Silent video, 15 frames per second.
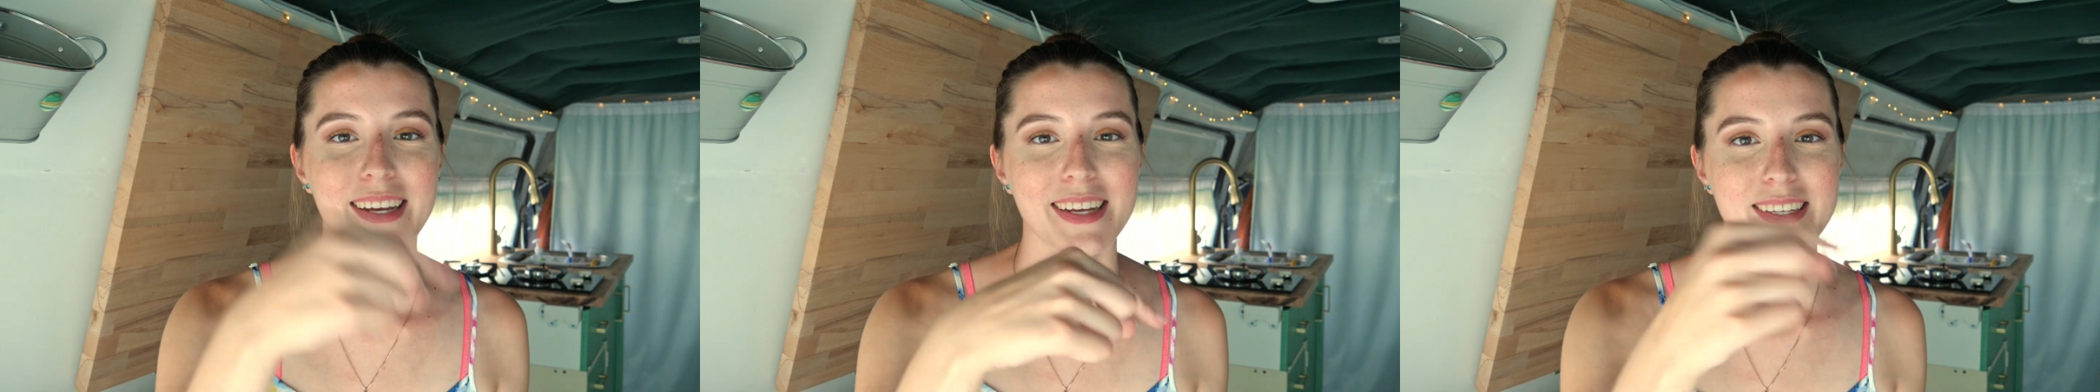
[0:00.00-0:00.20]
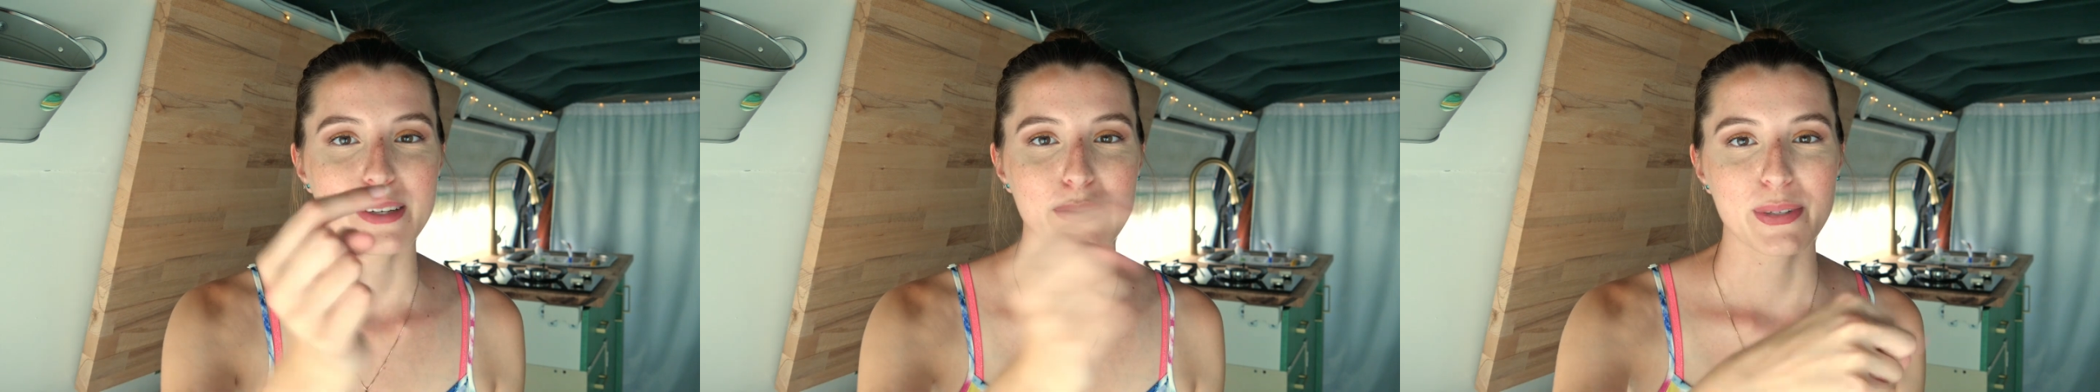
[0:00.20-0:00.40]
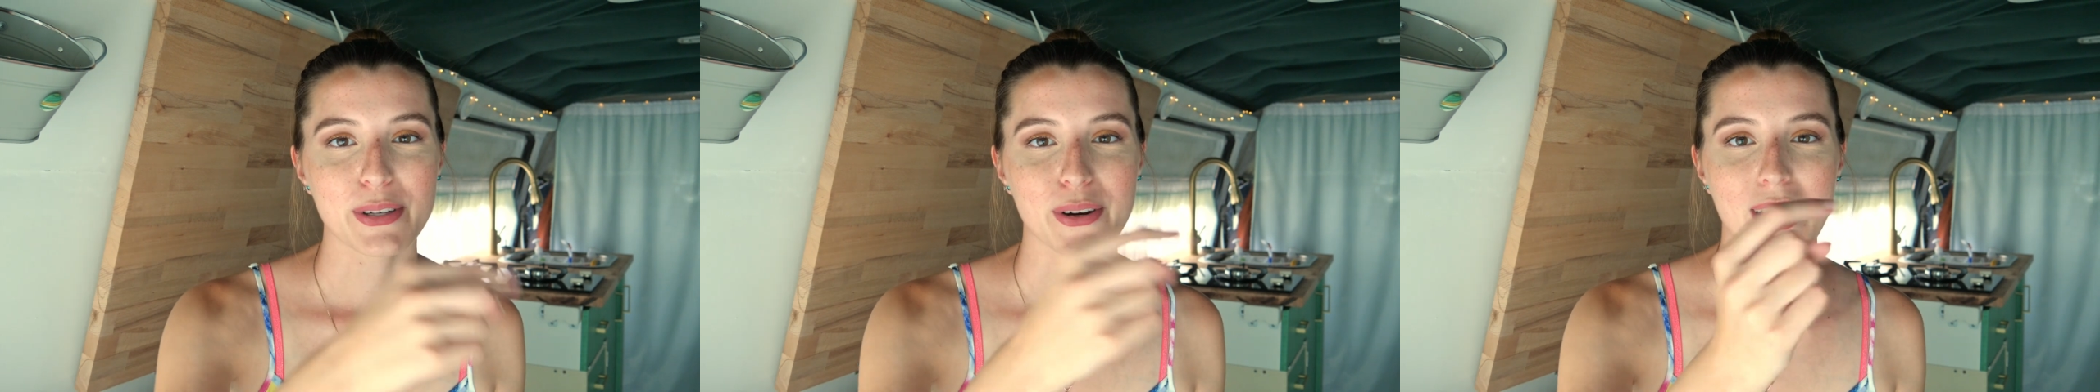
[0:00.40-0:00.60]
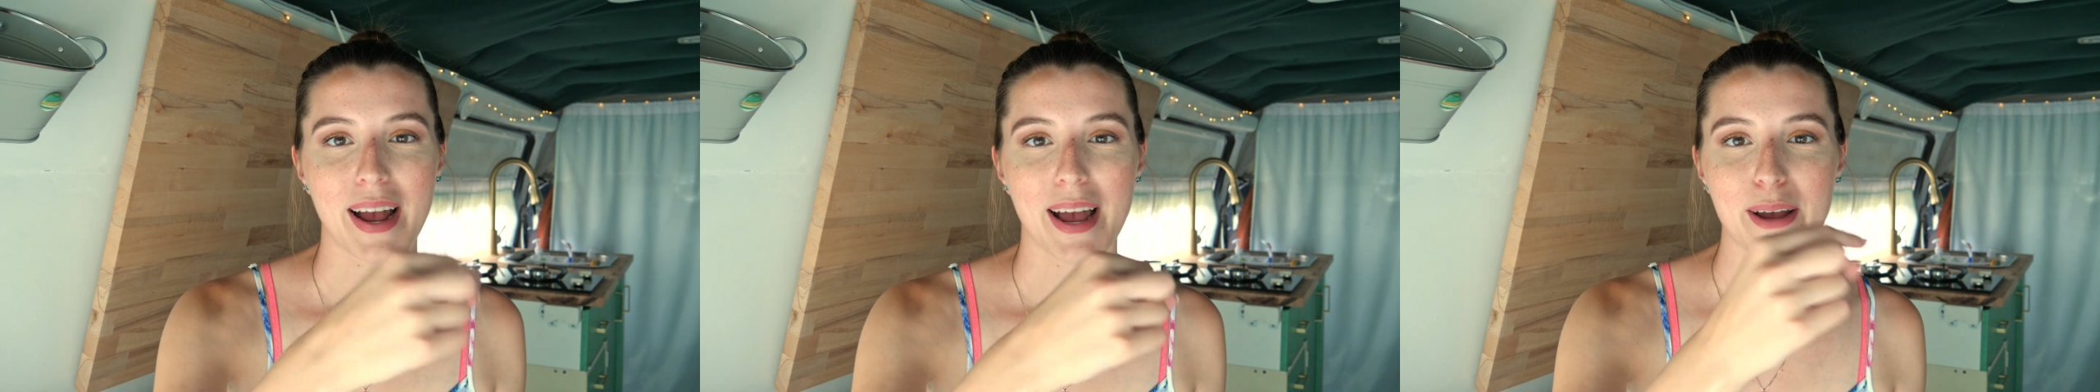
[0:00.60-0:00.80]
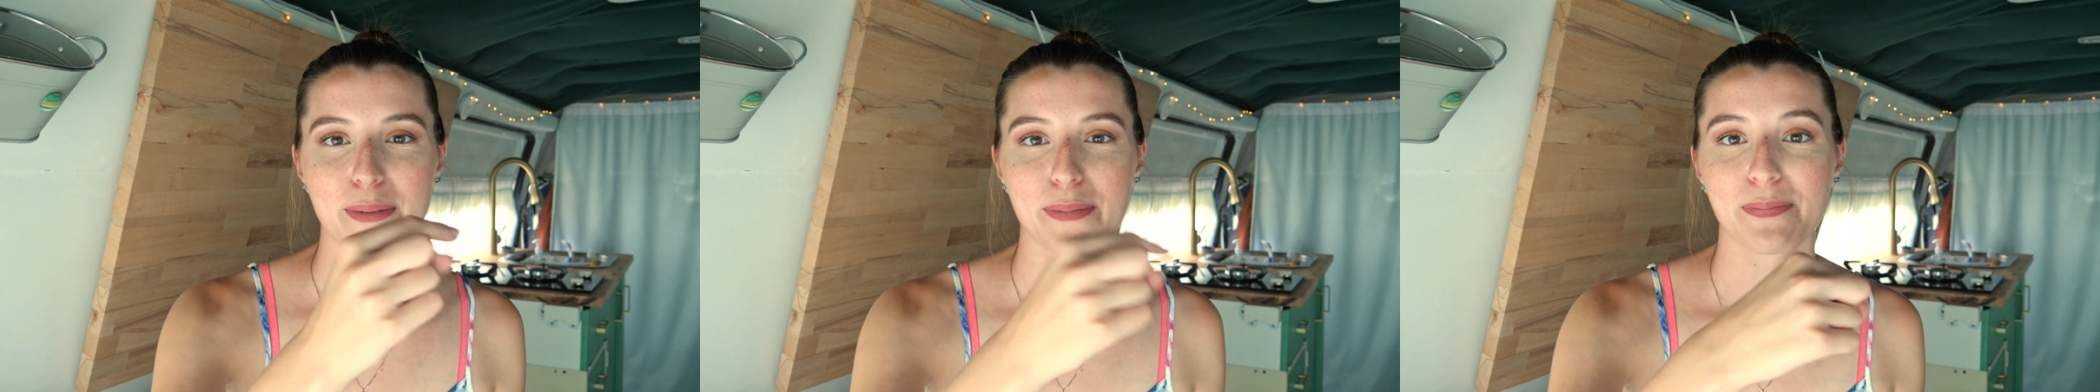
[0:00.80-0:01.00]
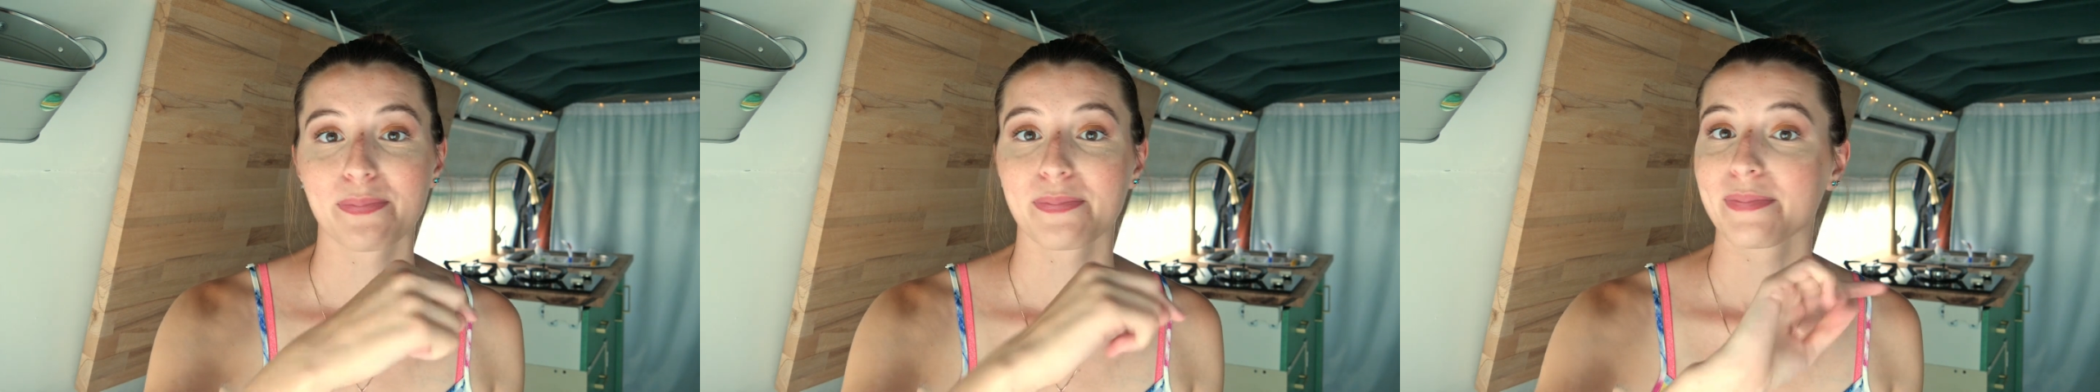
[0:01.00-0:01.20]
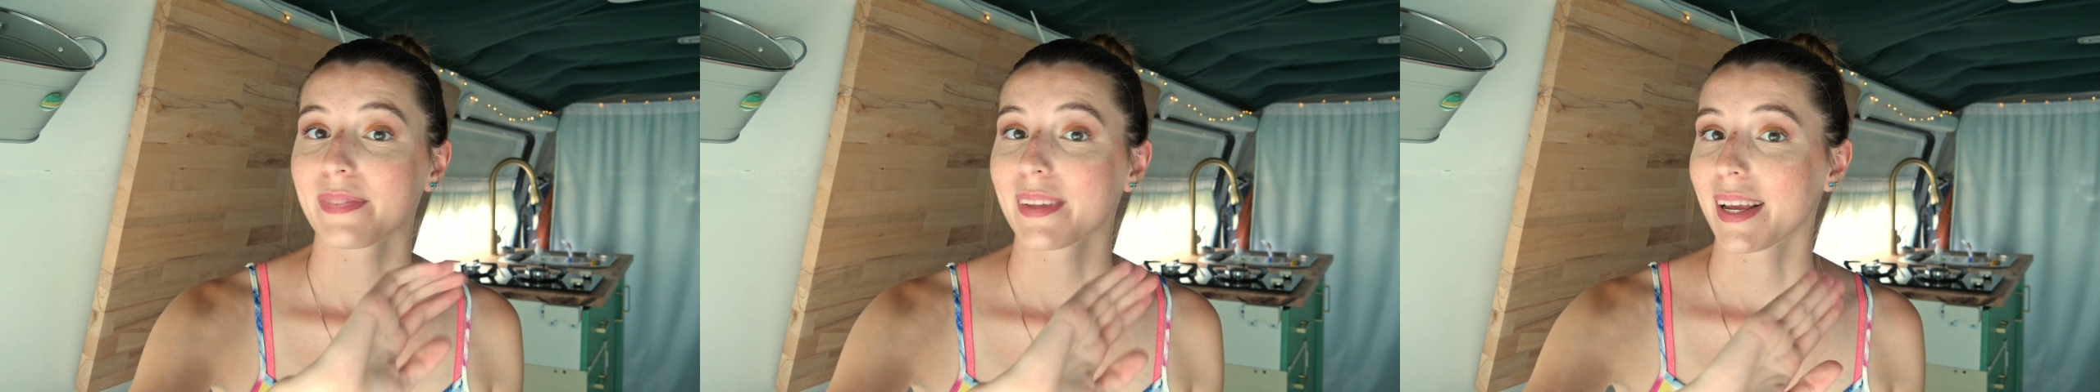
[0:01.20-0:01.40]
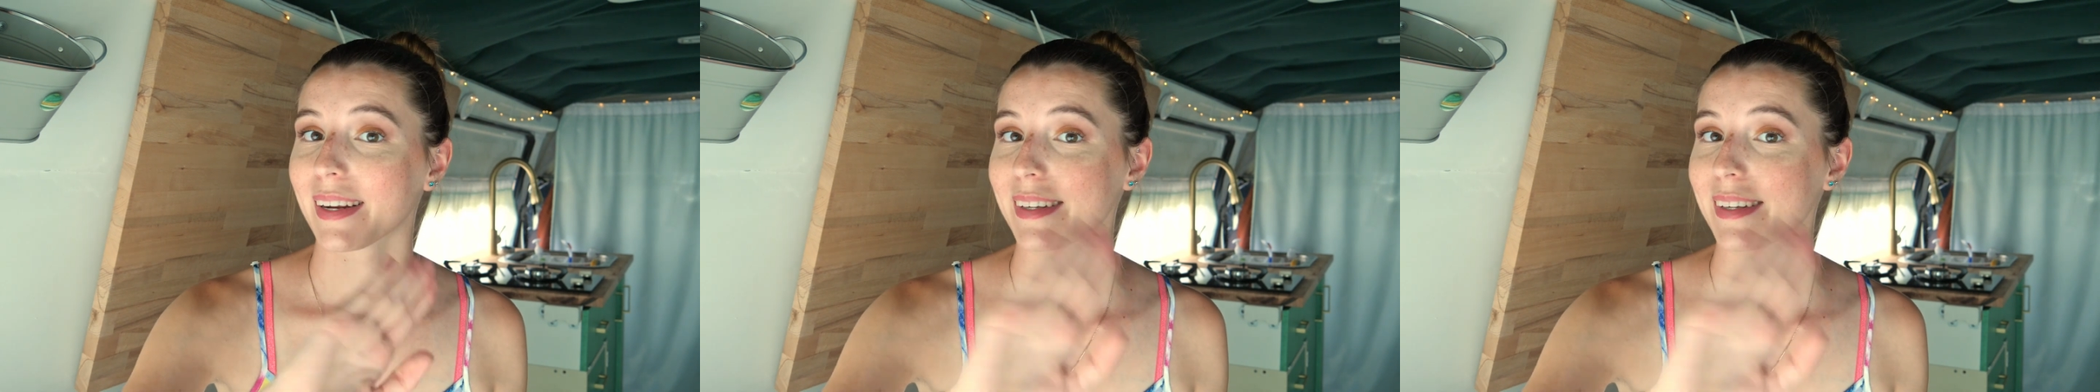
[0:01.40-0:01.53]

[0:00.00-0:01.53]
subscribe, and